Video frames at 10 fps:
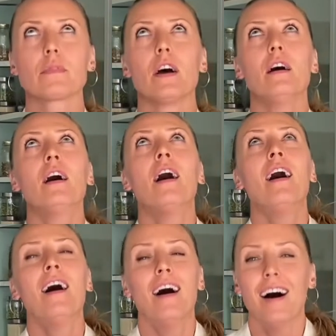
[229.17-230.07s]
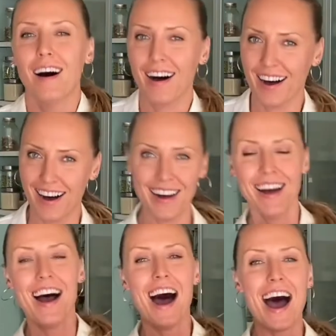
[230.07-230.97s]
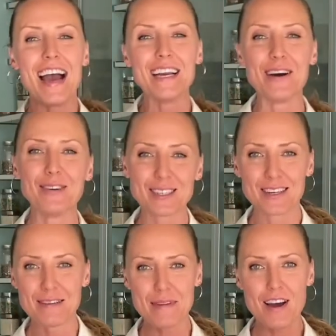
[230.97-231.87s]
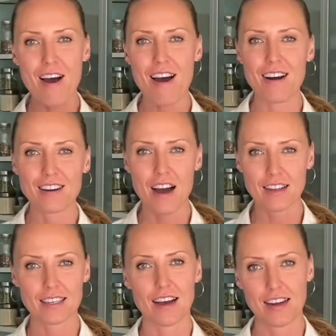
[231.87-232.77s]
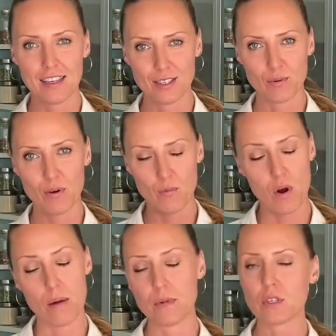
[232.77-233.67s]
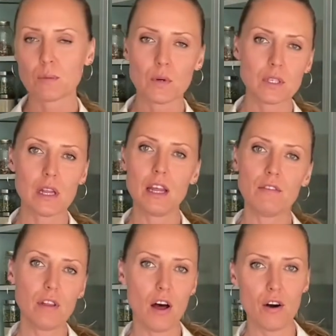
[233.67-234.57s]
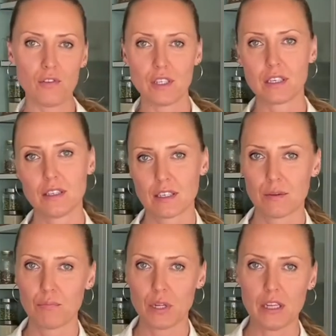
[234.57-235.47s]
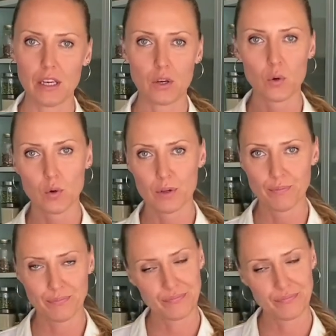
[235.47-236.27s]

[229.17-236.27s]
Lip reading: oh, I know it's going to be hard not to cut into it warm. You're supposed to leave a loaf until it's completely cooled.